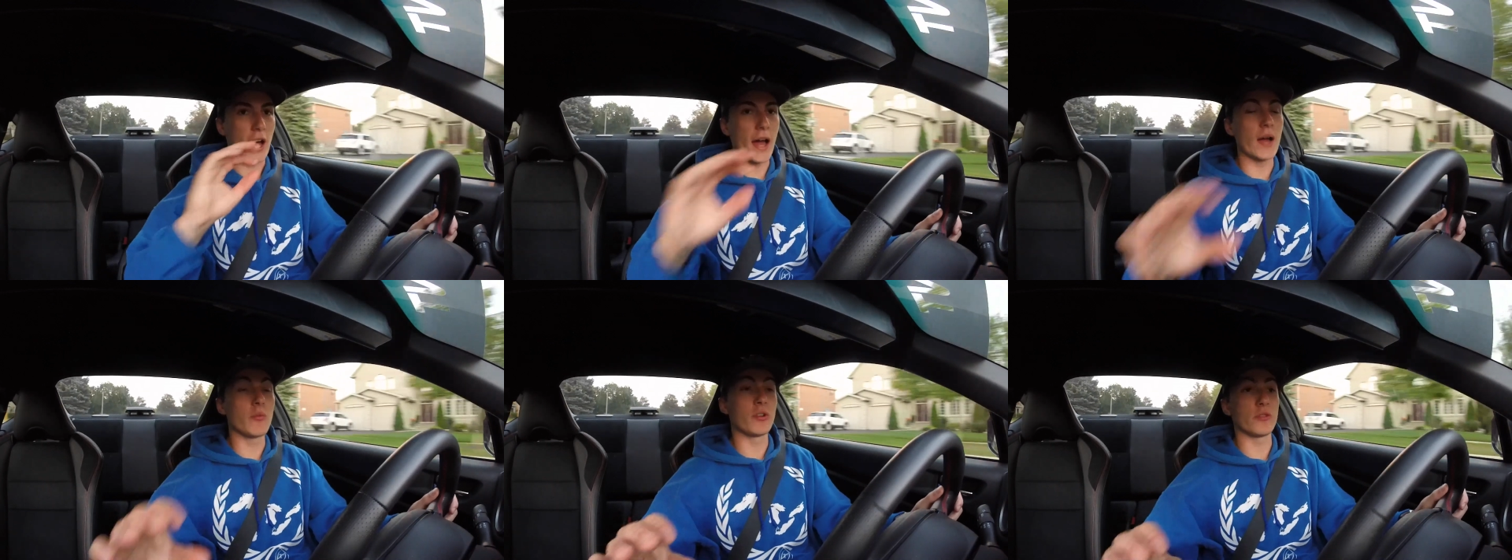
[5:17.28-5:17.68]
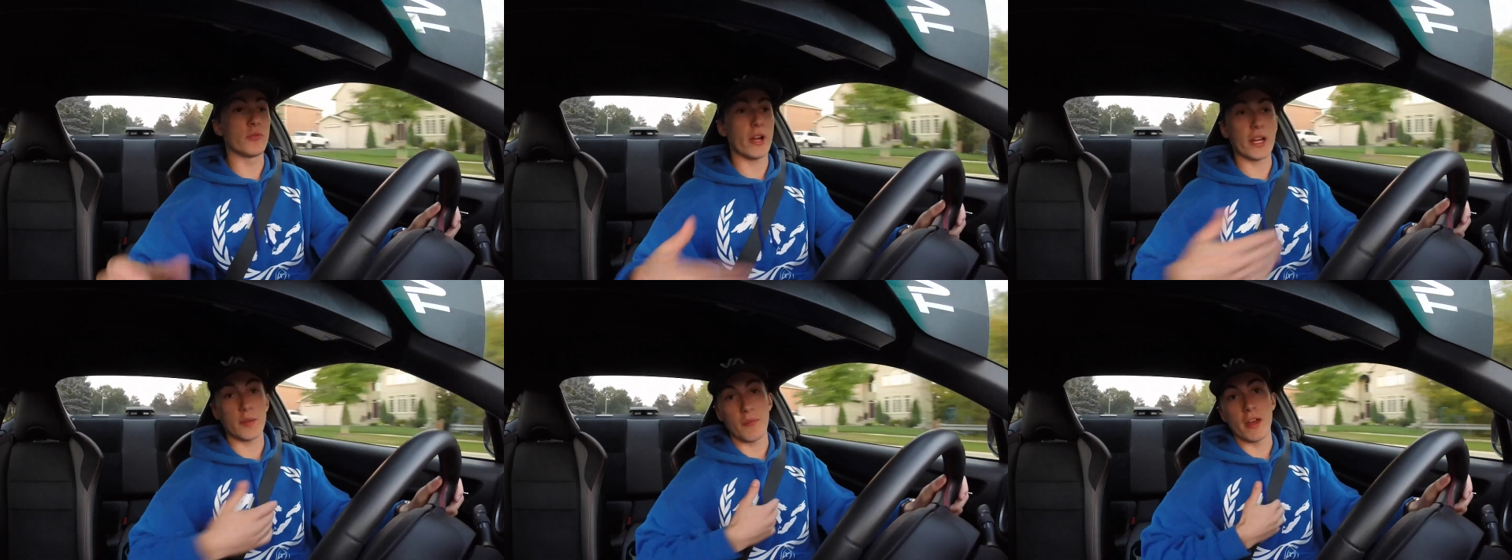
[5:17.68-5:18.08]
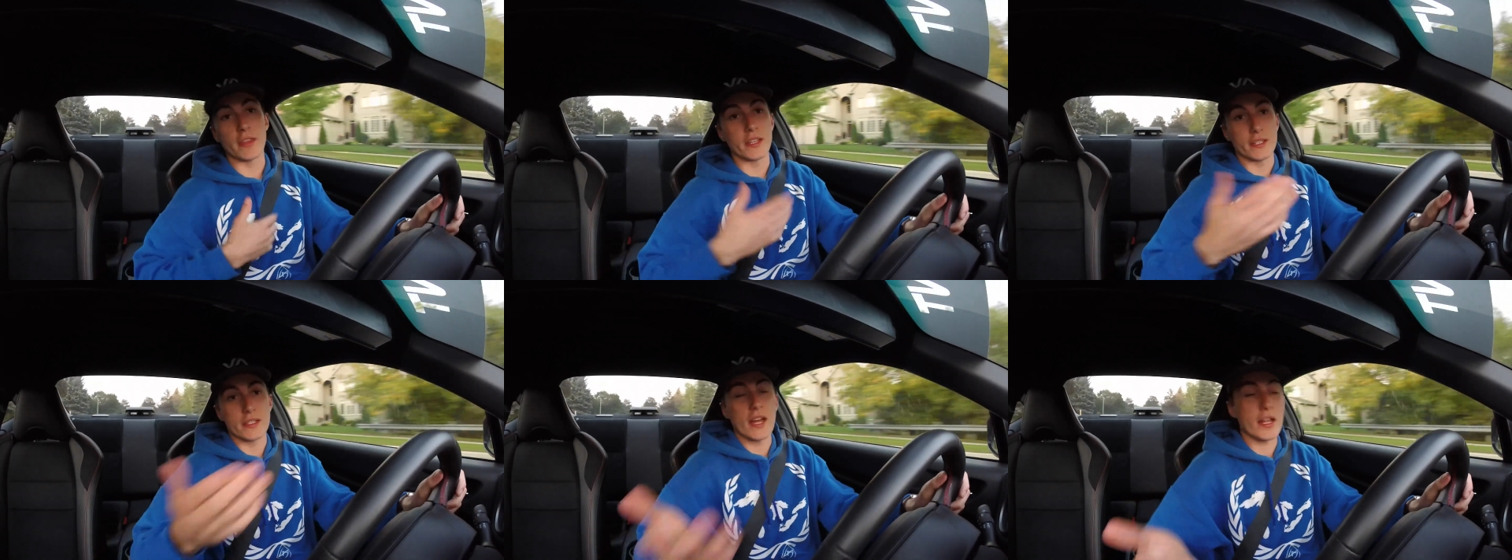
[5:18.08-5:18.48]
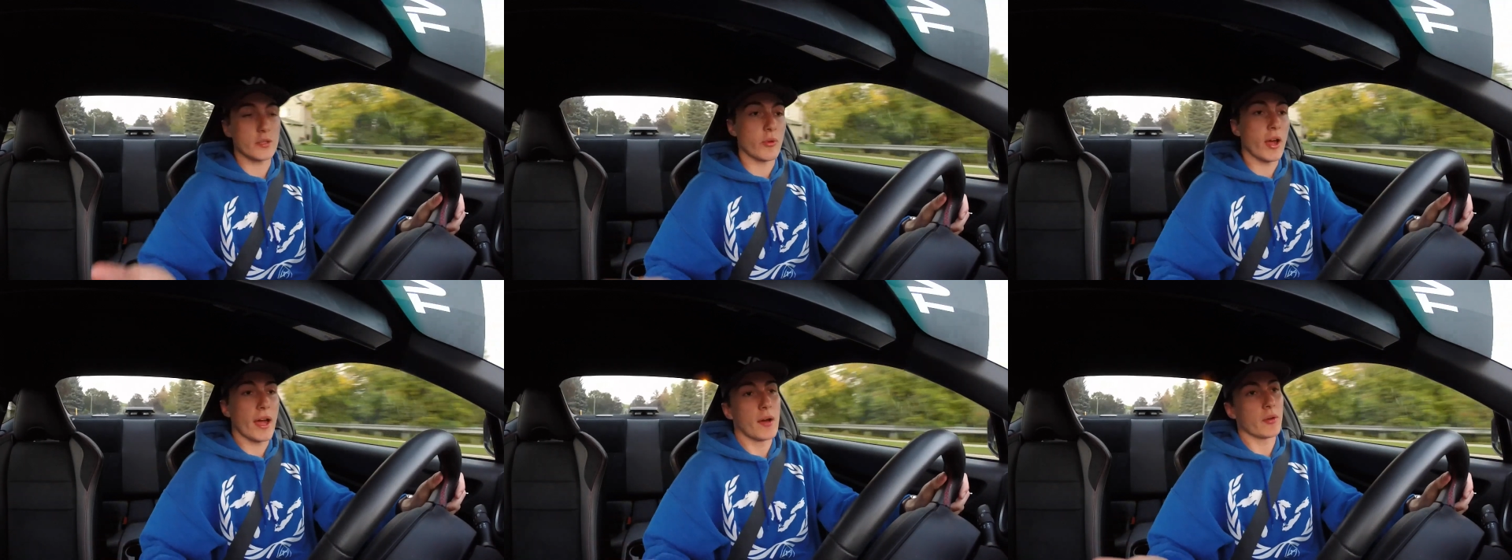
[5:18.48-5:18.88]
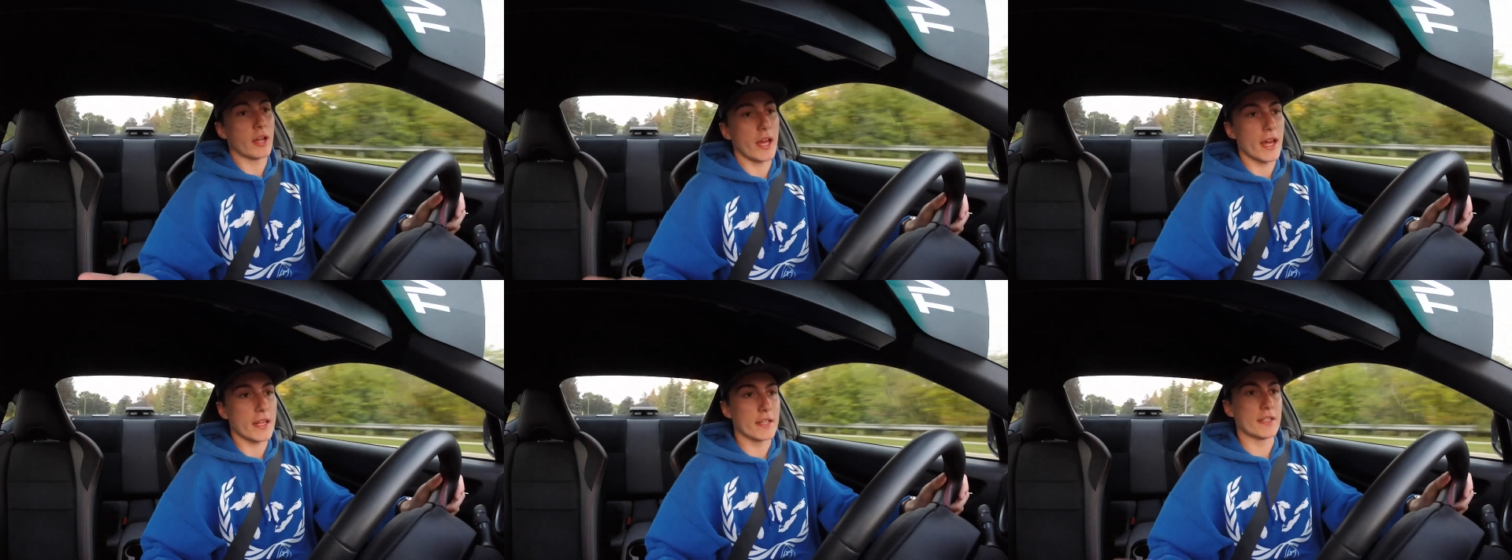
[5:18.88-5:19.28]
I would recommend this. That's why I
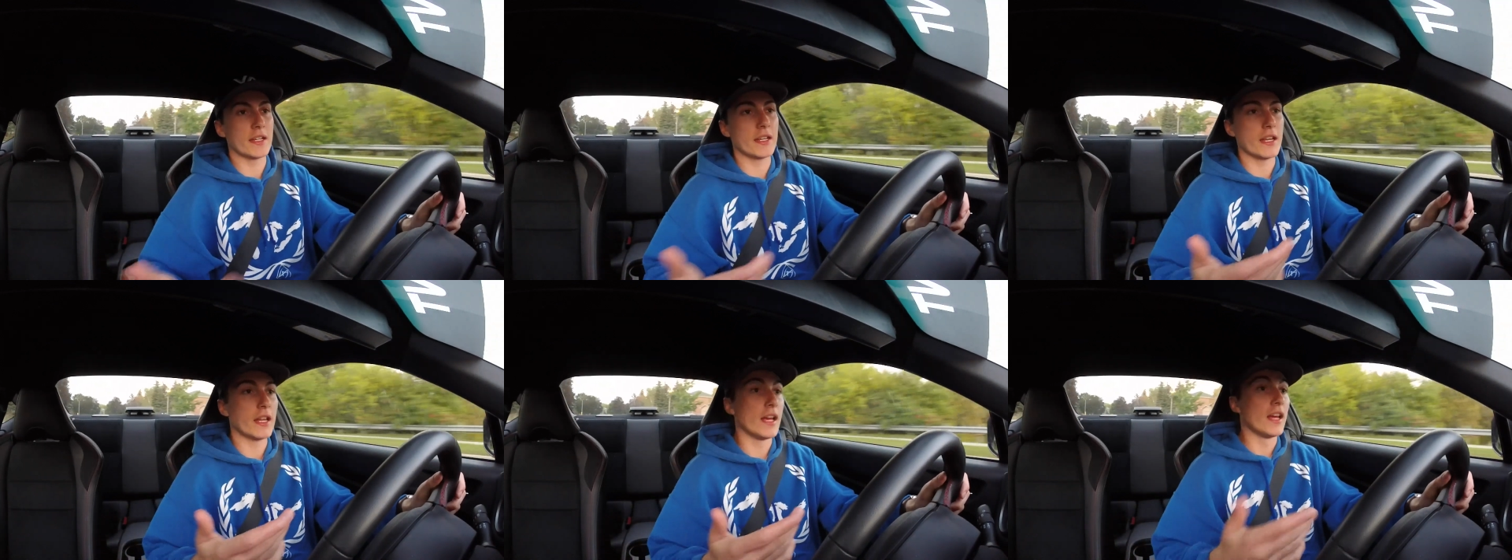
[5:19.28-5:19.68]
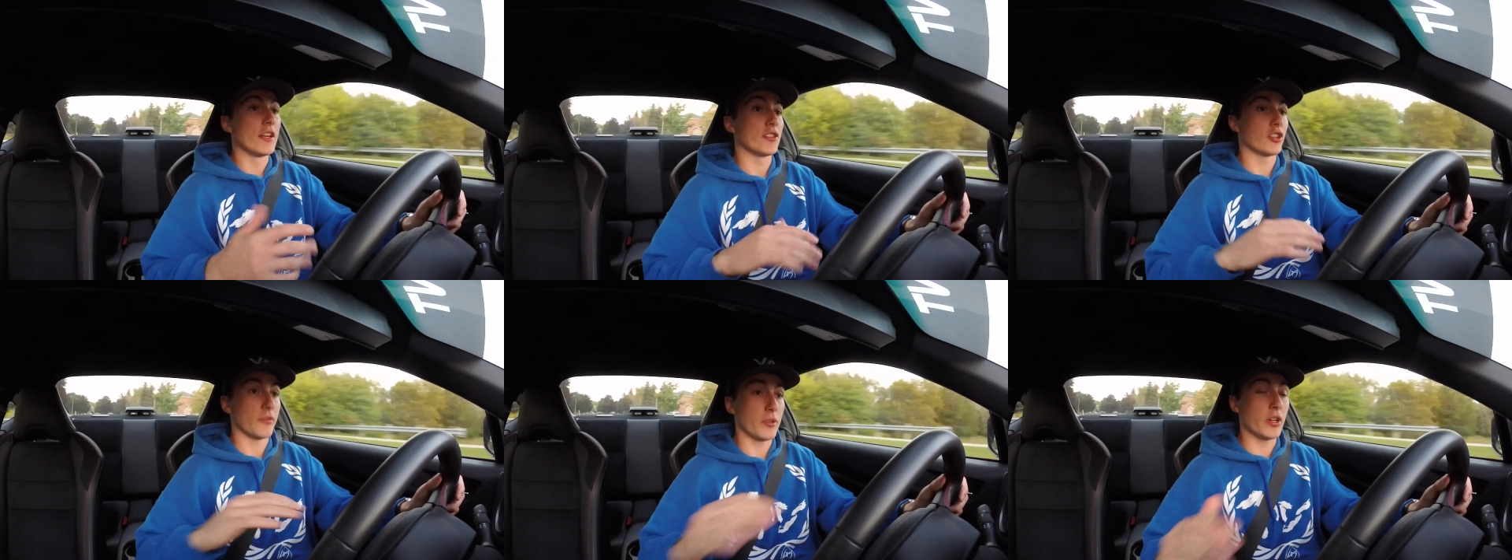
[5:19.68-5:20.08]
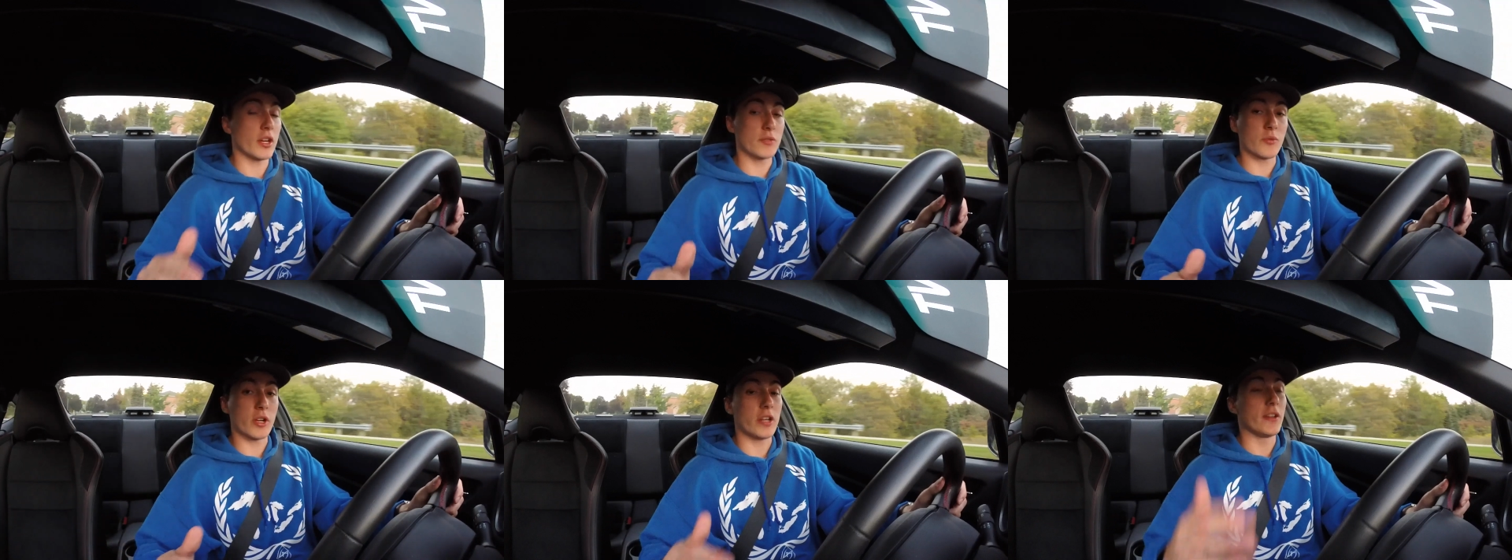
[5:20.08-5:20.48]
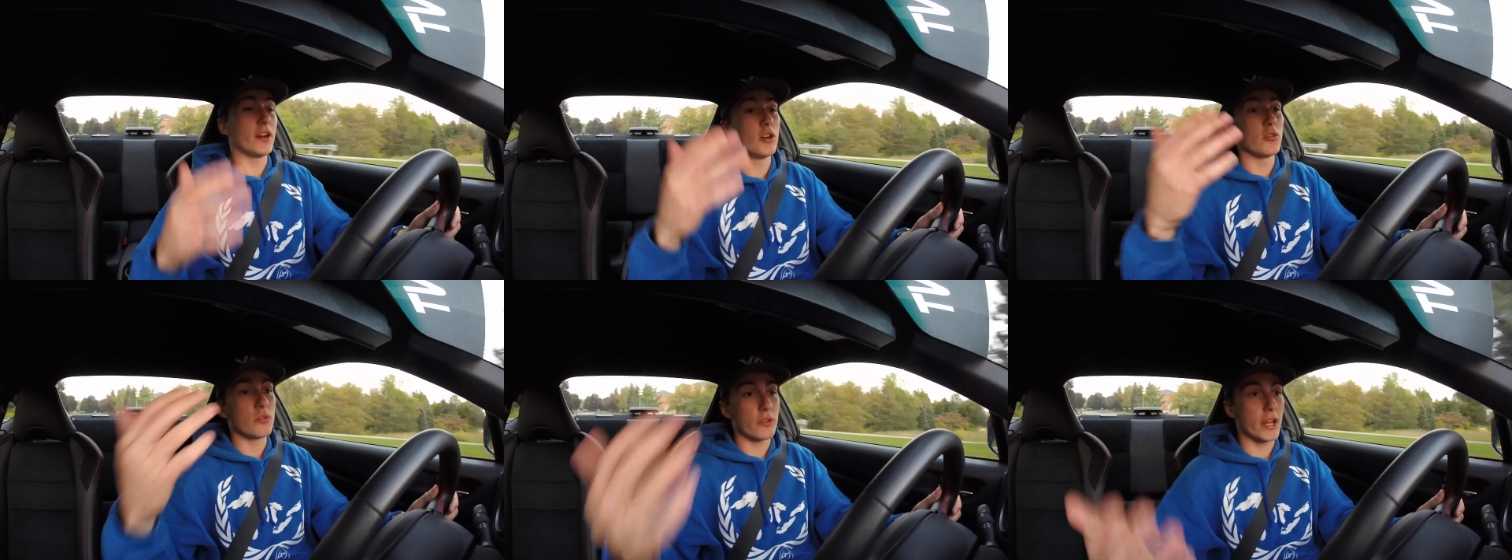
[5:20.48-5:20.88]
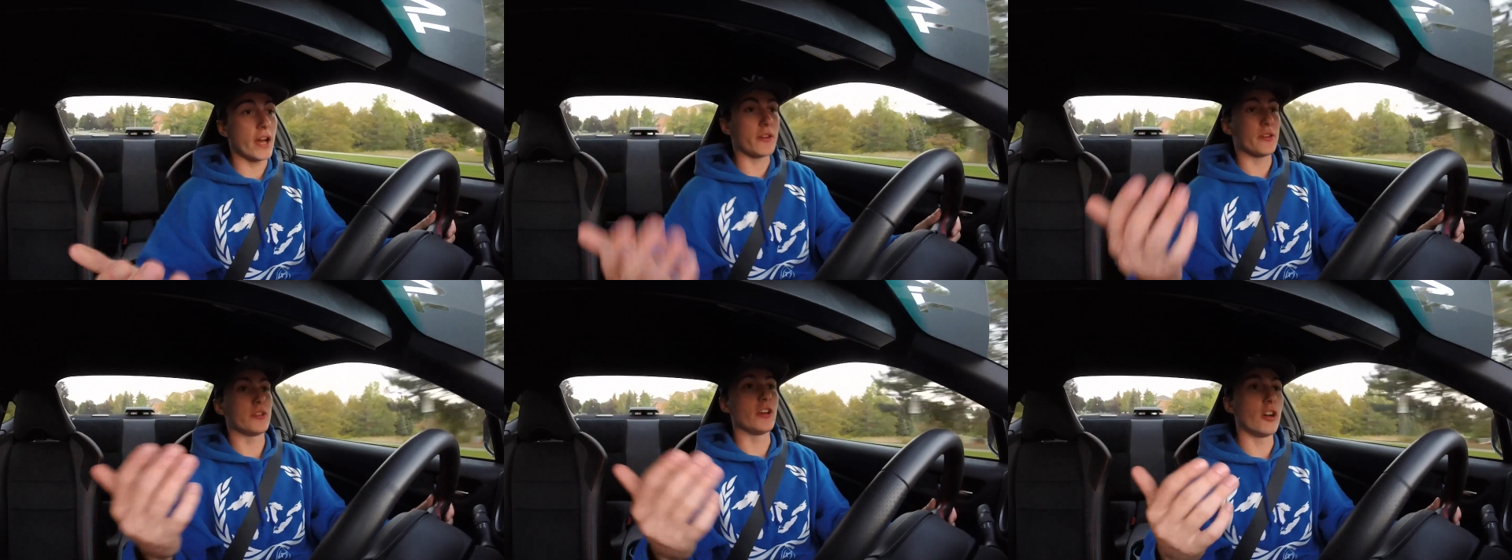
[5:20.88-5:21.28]
went ahead and did it. So if you guys want to know,
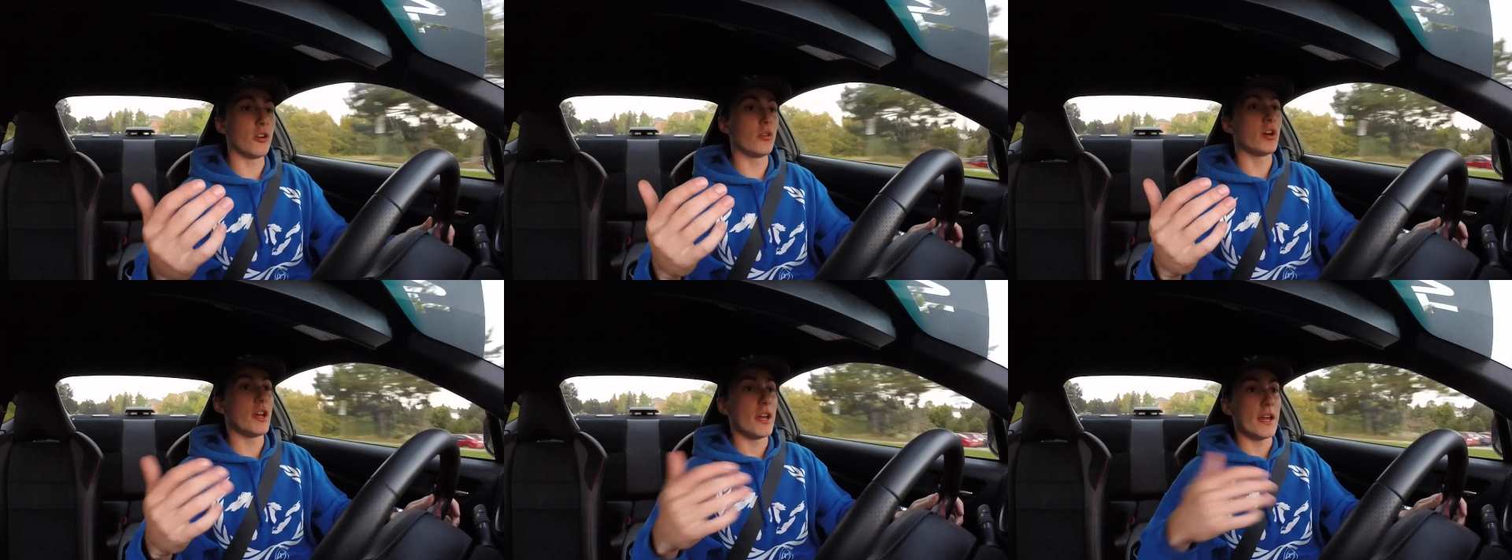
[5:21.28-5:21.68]
now you know.